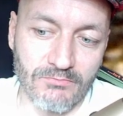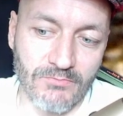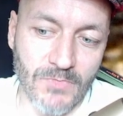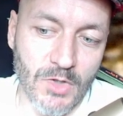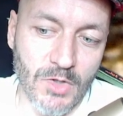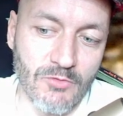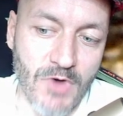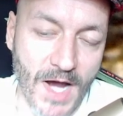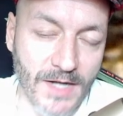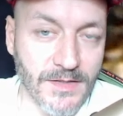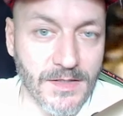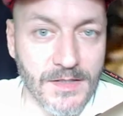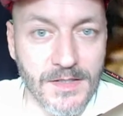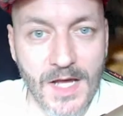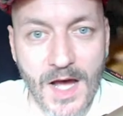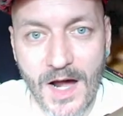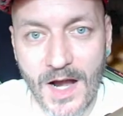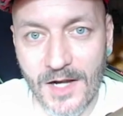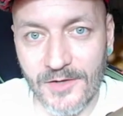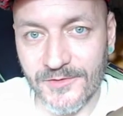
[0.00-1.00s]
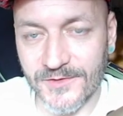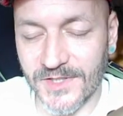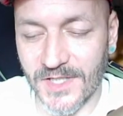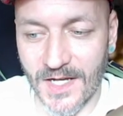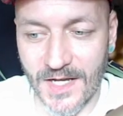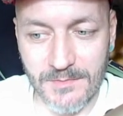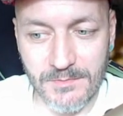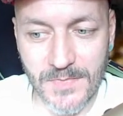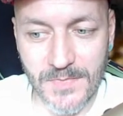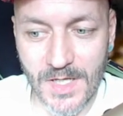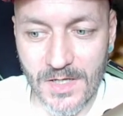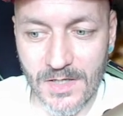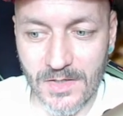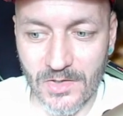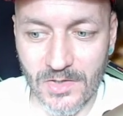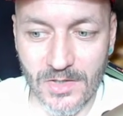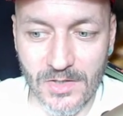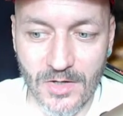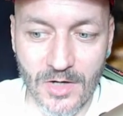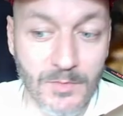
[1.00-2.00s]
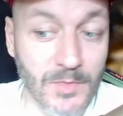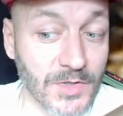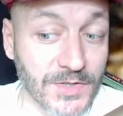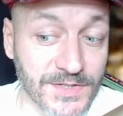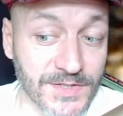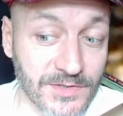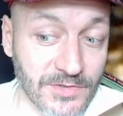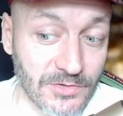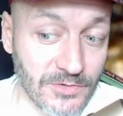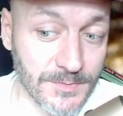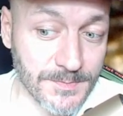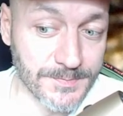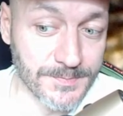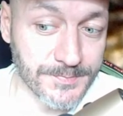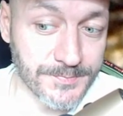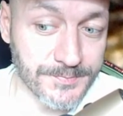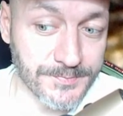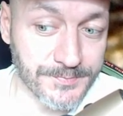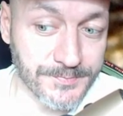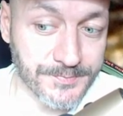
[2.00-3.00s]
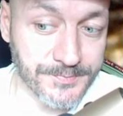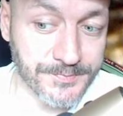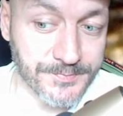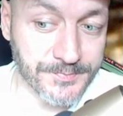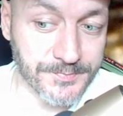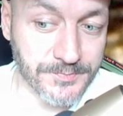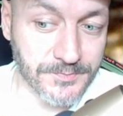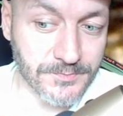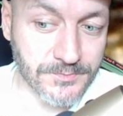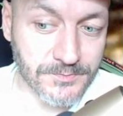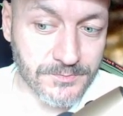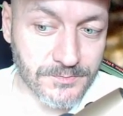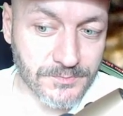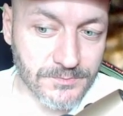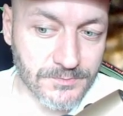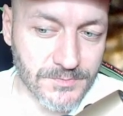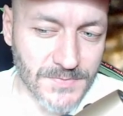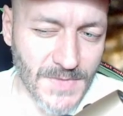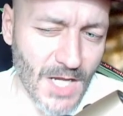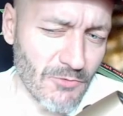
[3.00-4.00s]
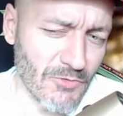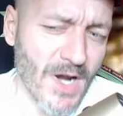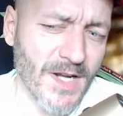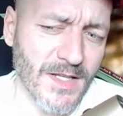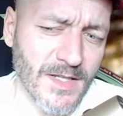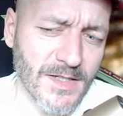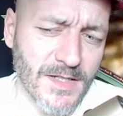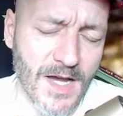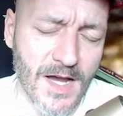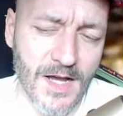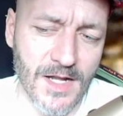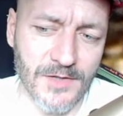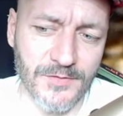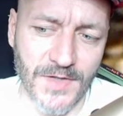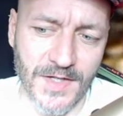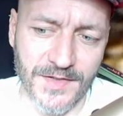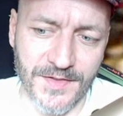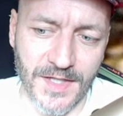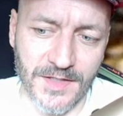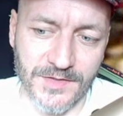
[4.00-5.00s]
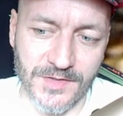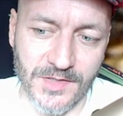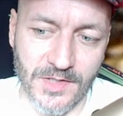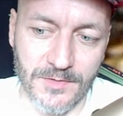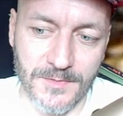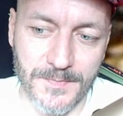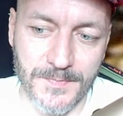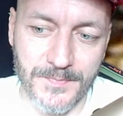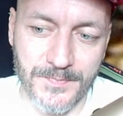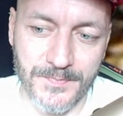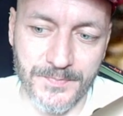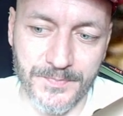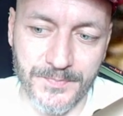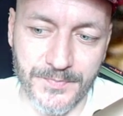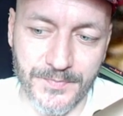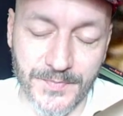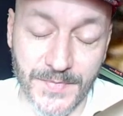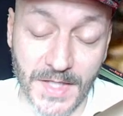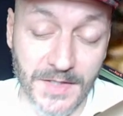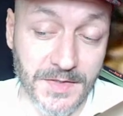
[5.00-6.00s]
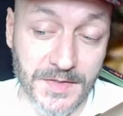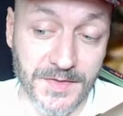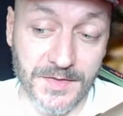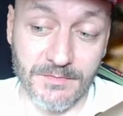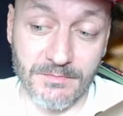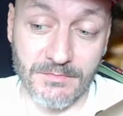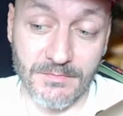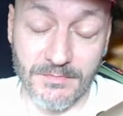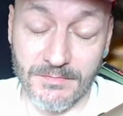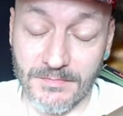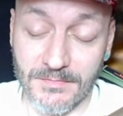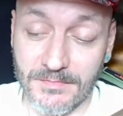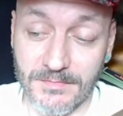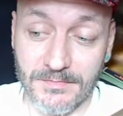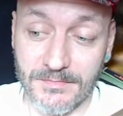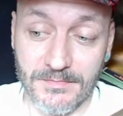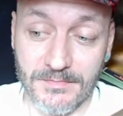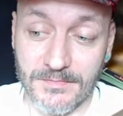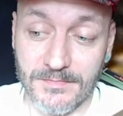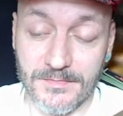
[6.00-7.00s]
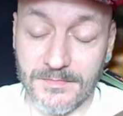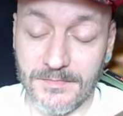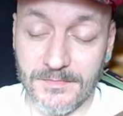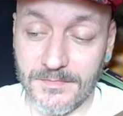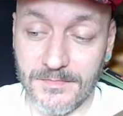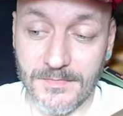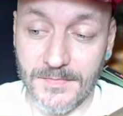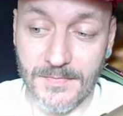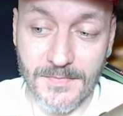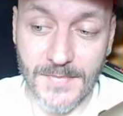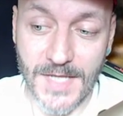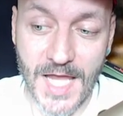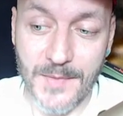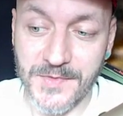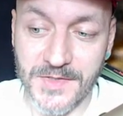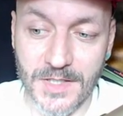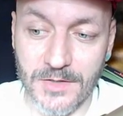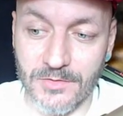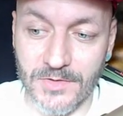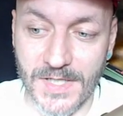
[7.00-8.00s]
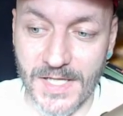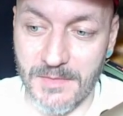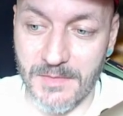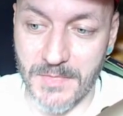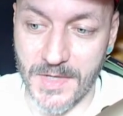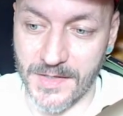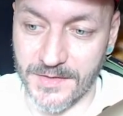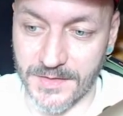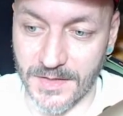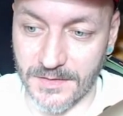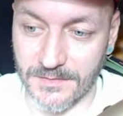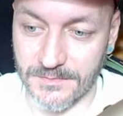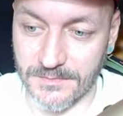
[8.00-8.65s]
1.5 times, or almost 2. 1.5, I think so. This is absolutely amazing.